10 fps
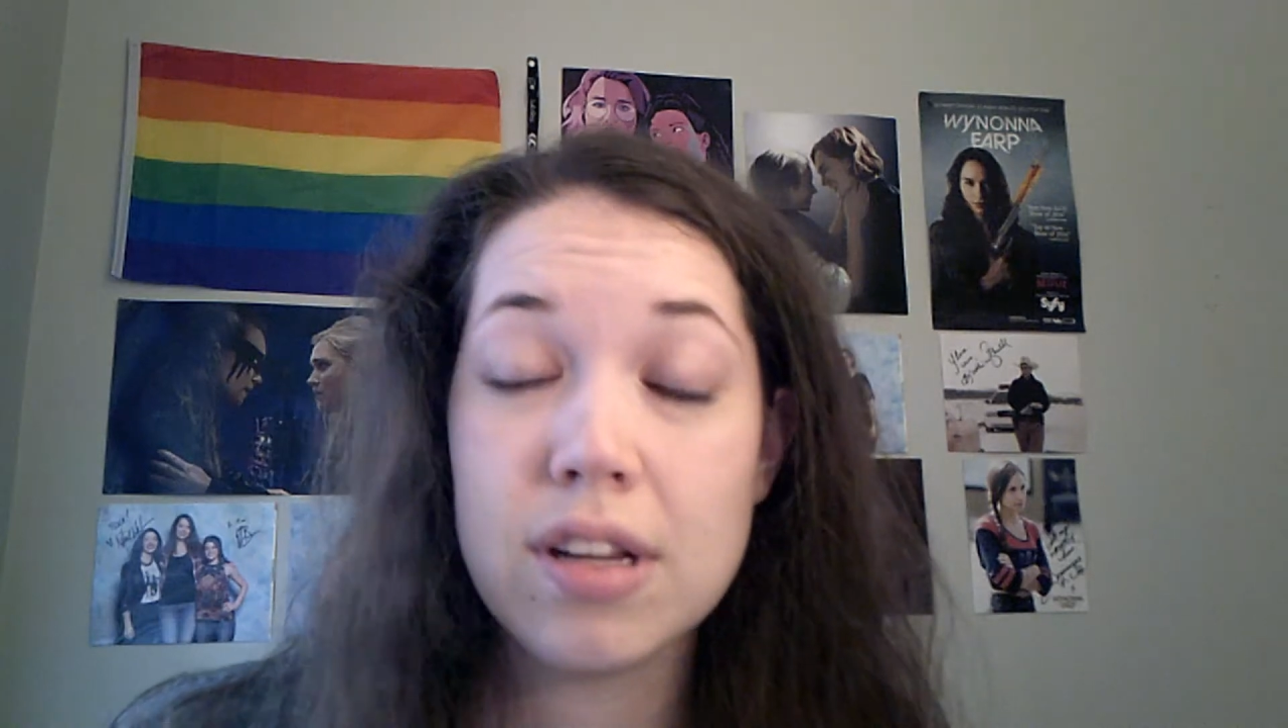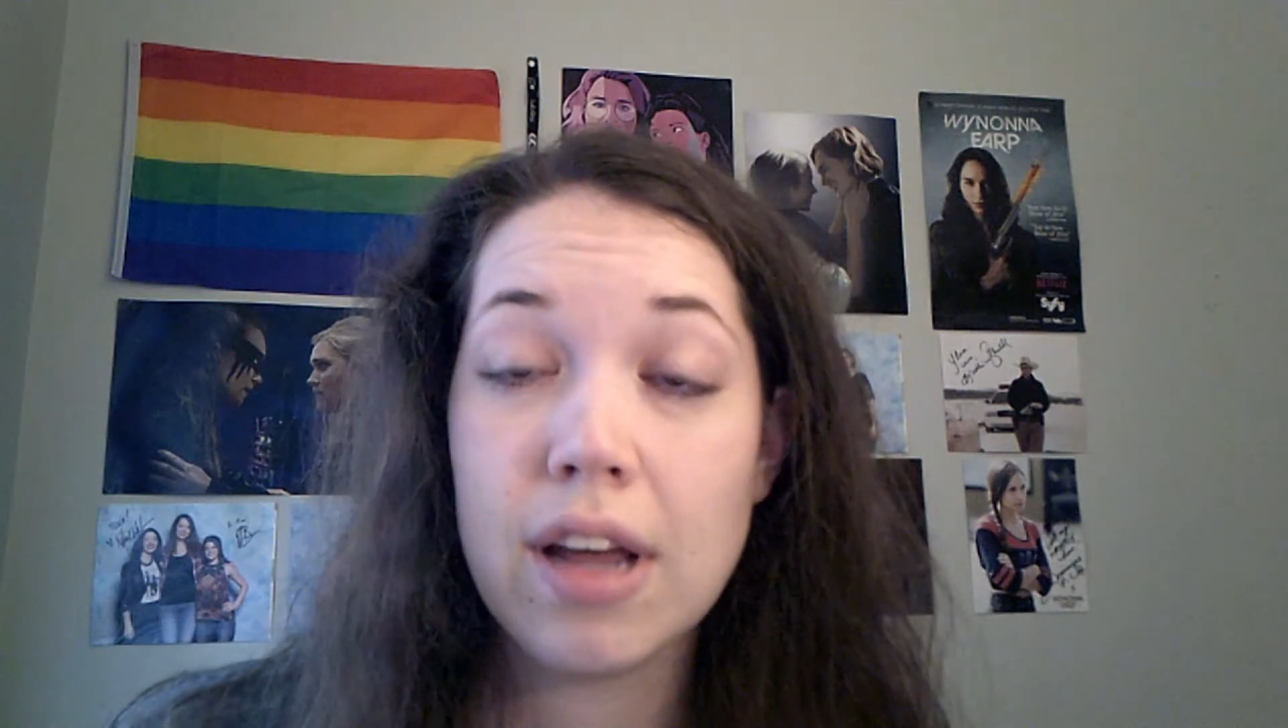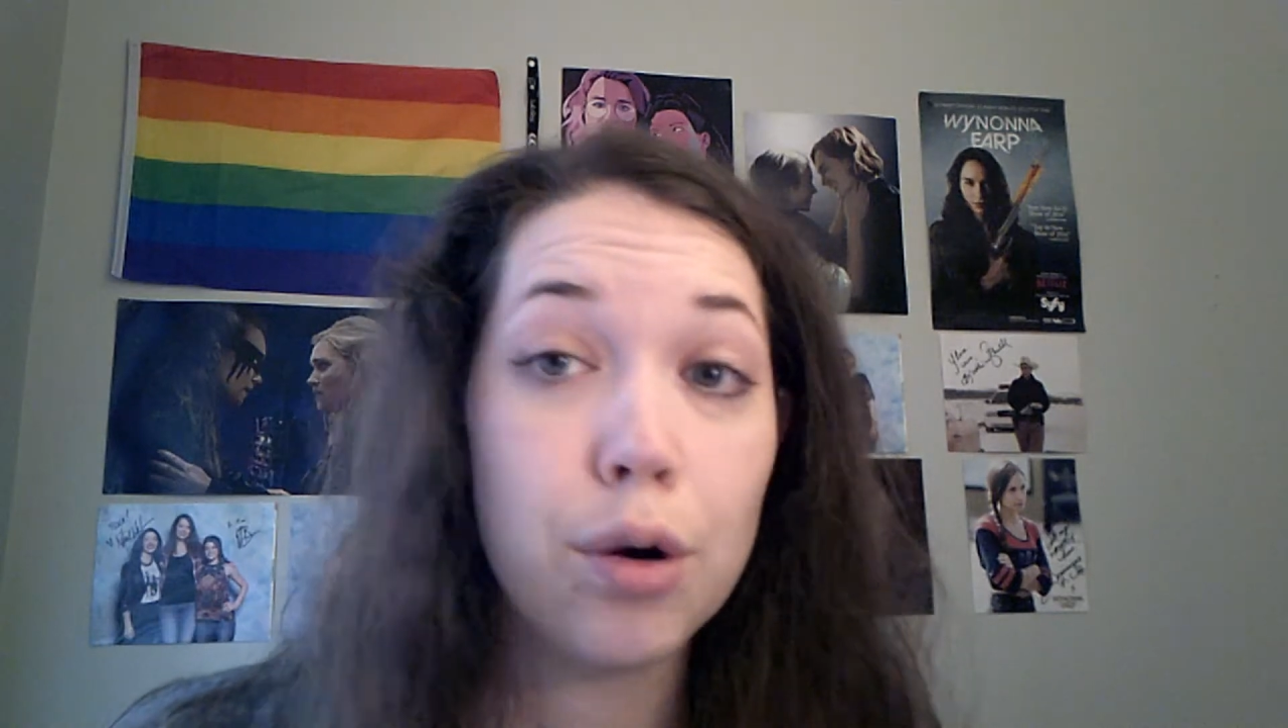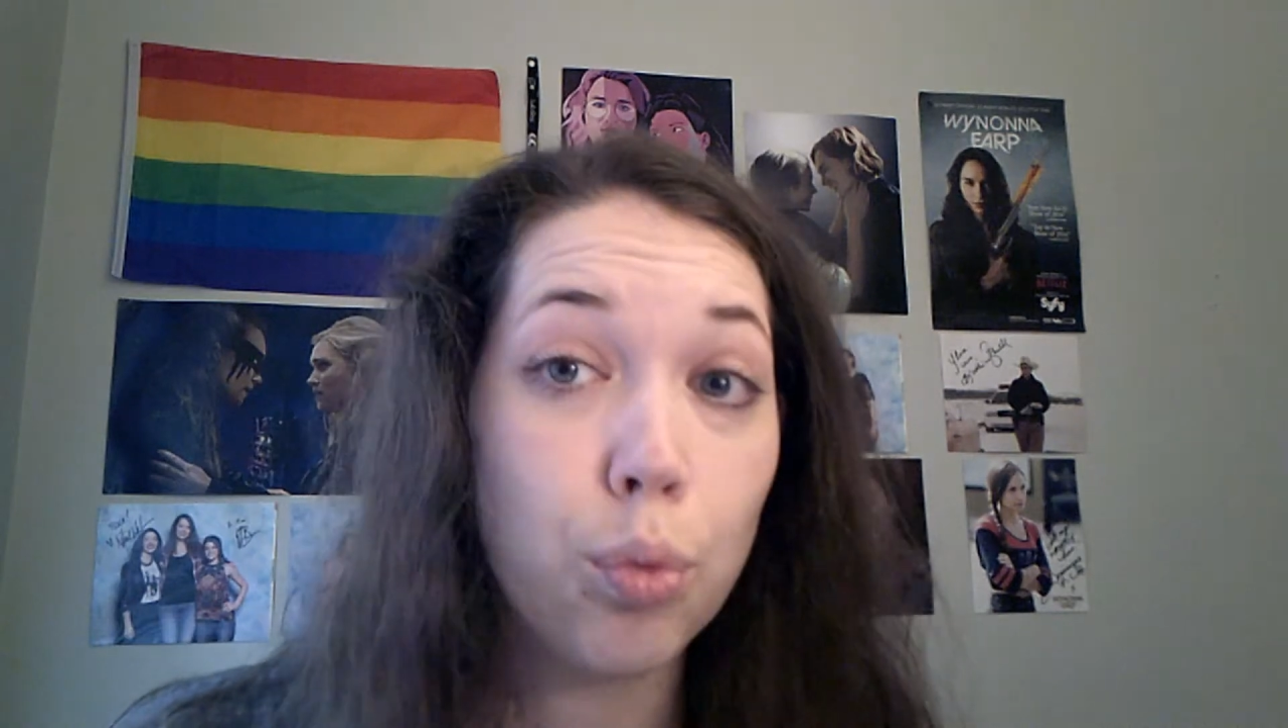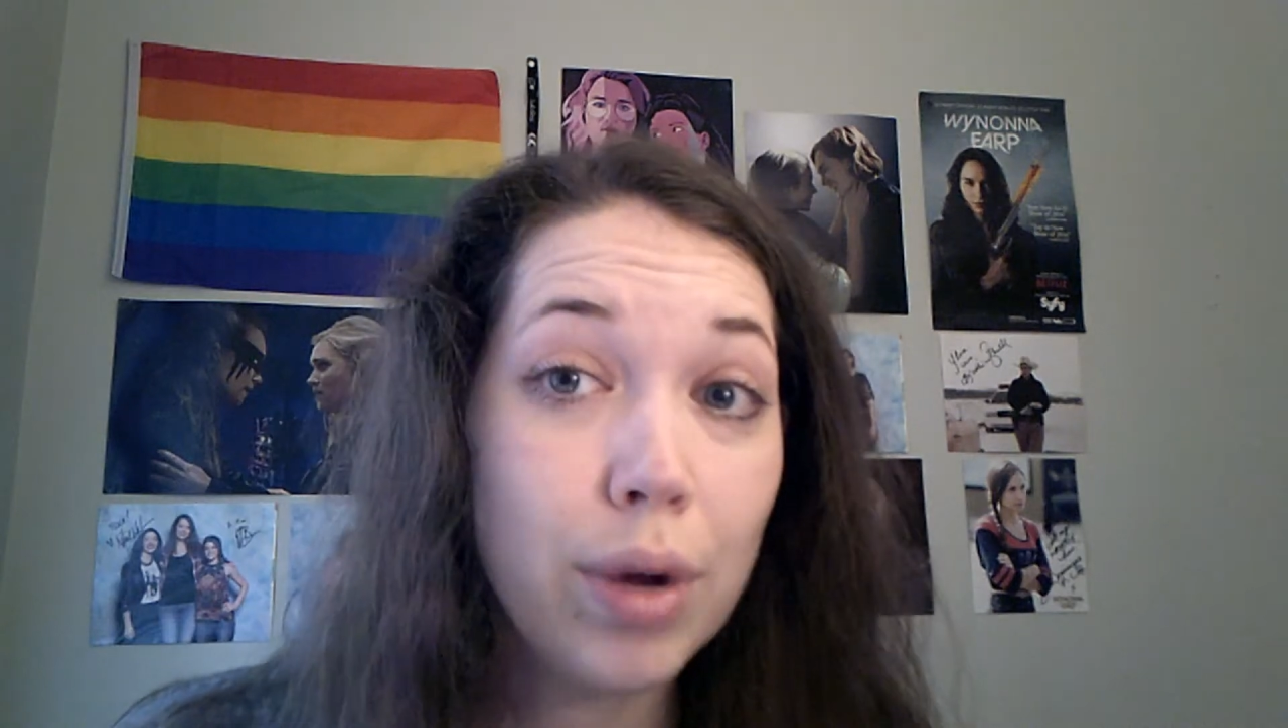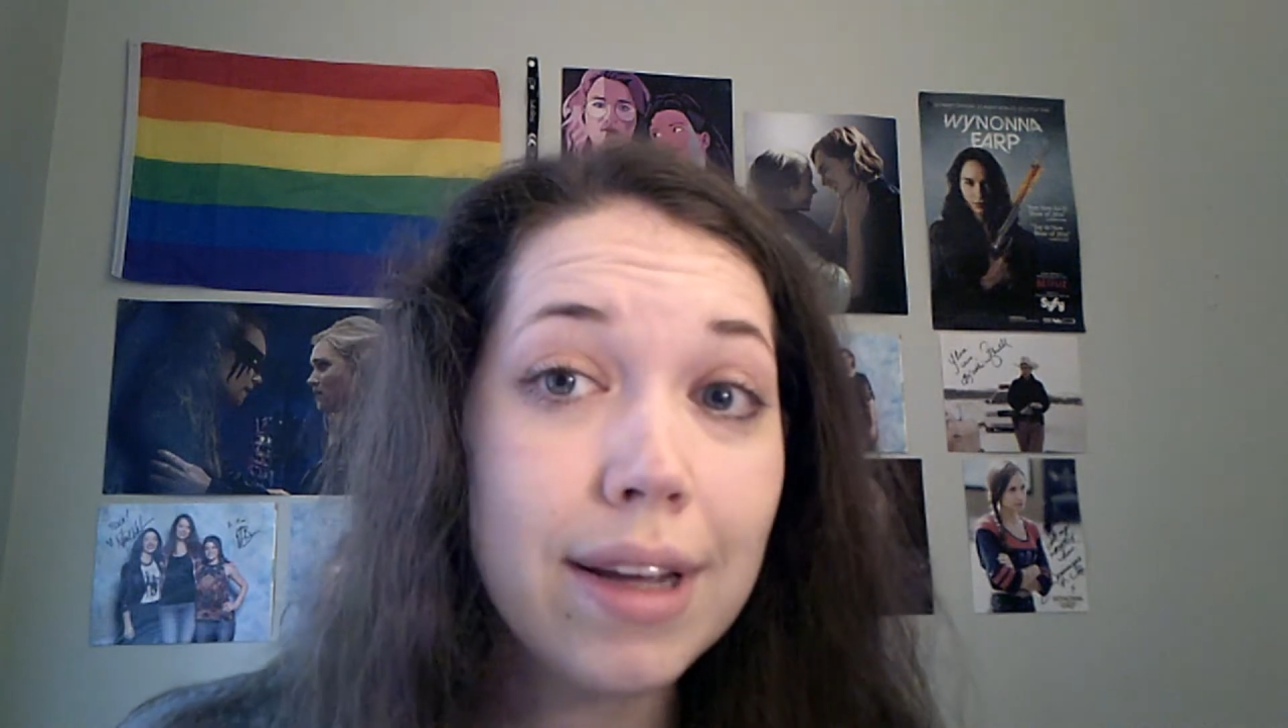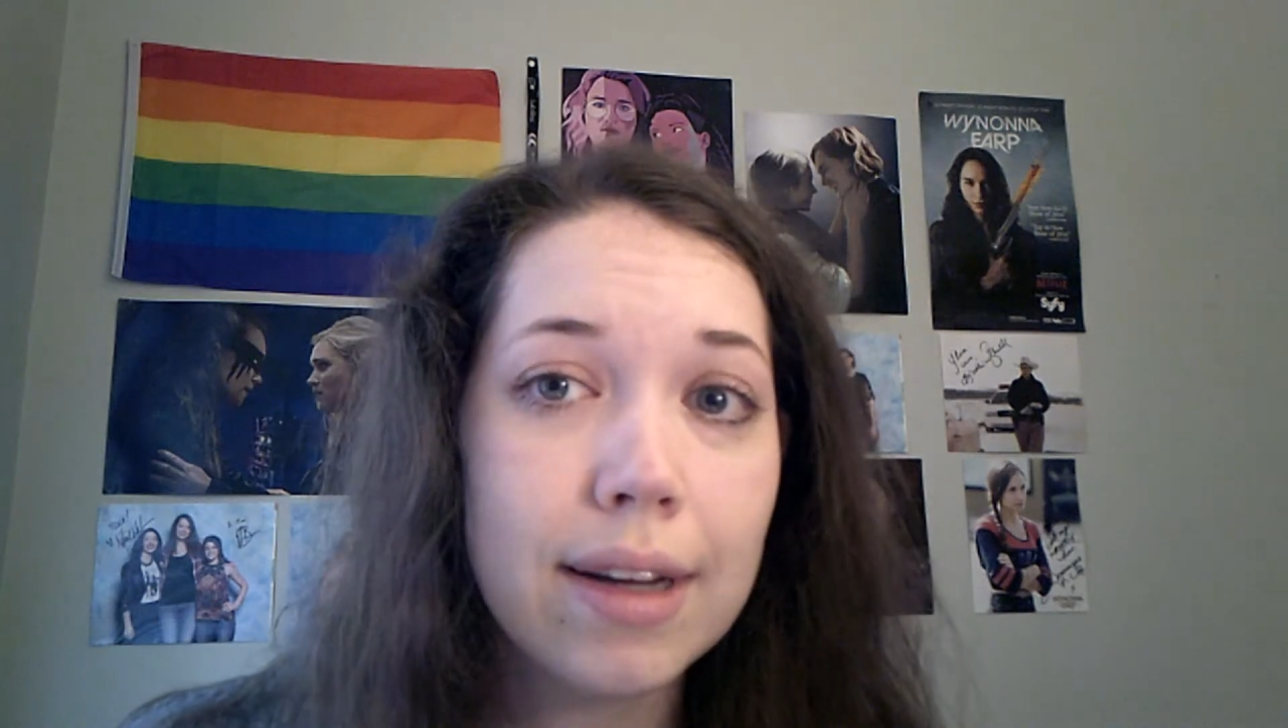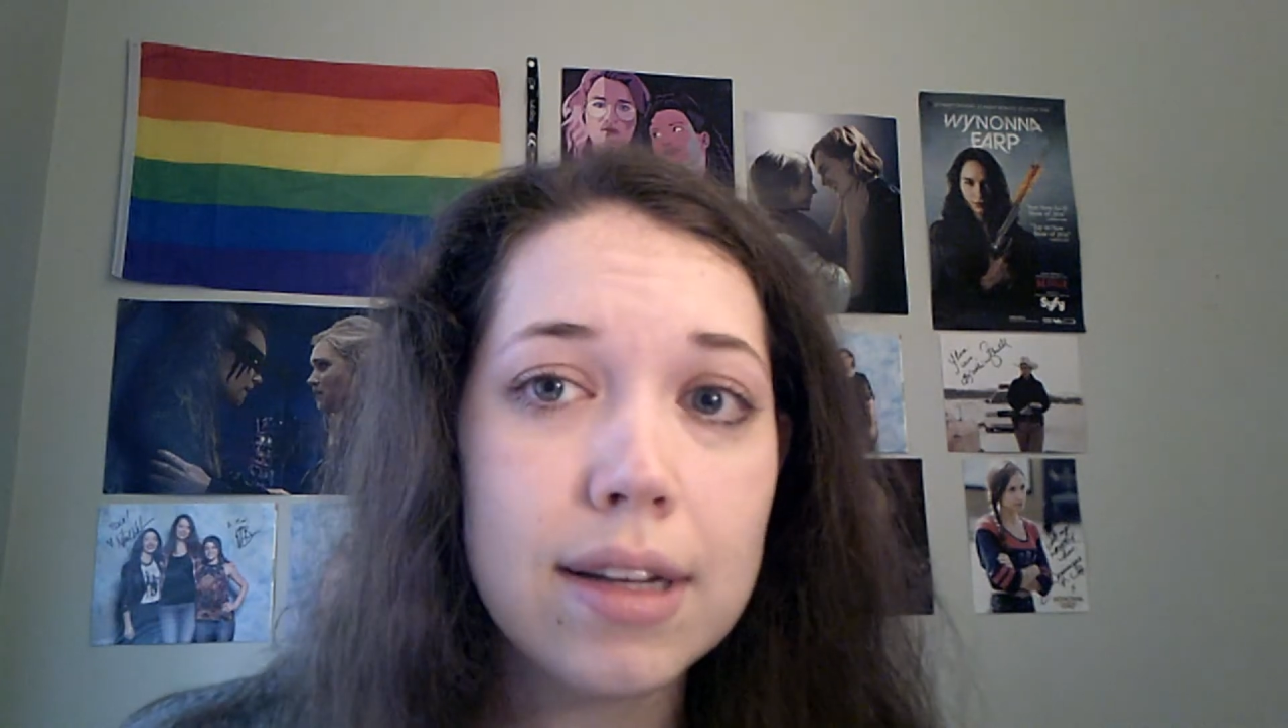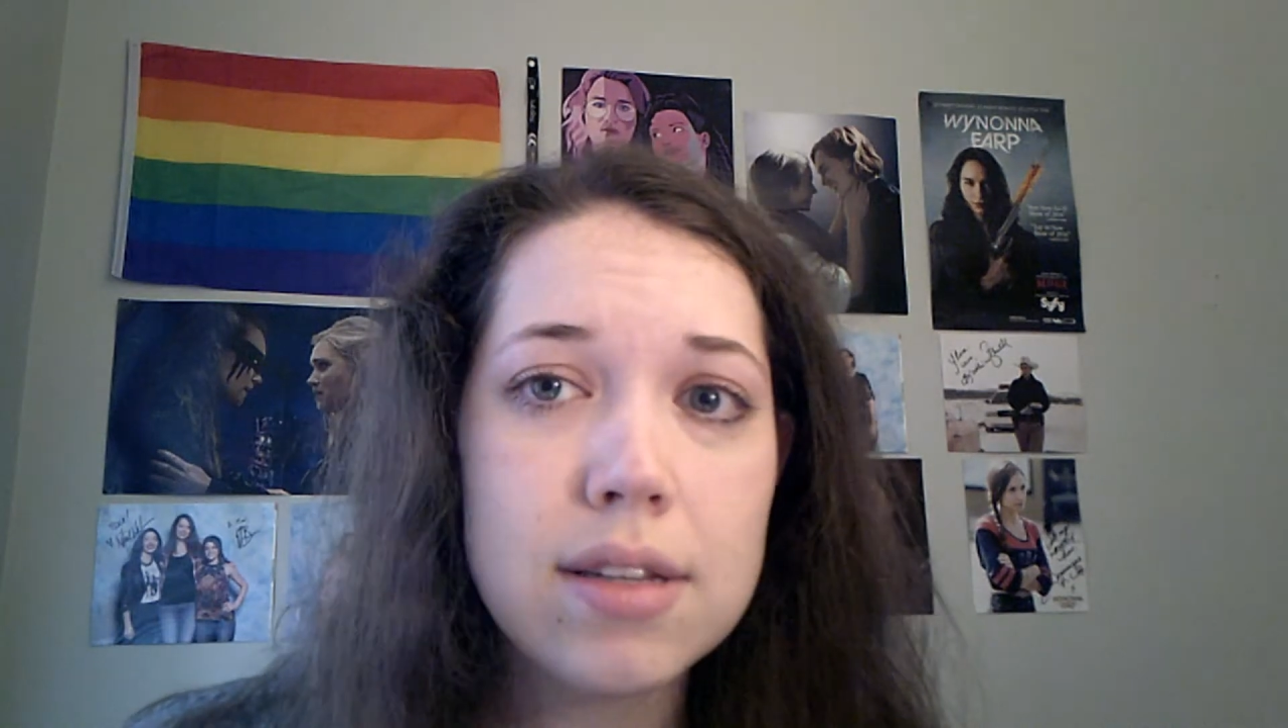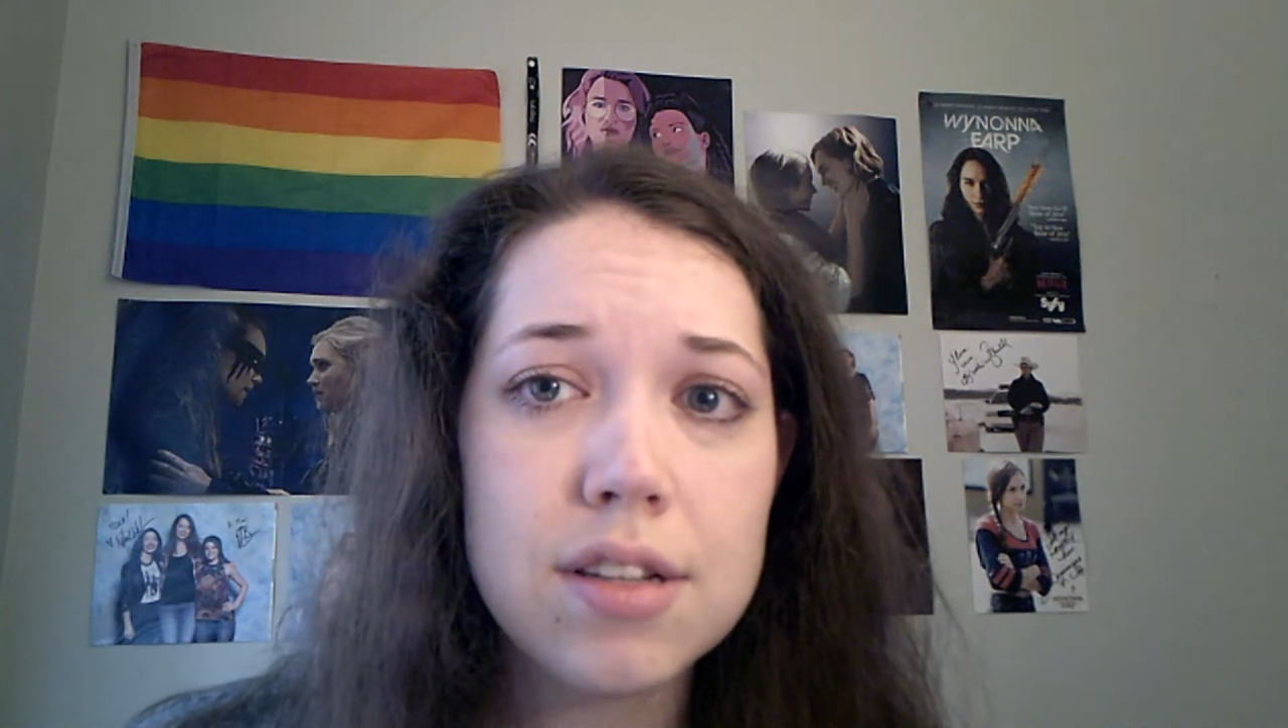at her weakest,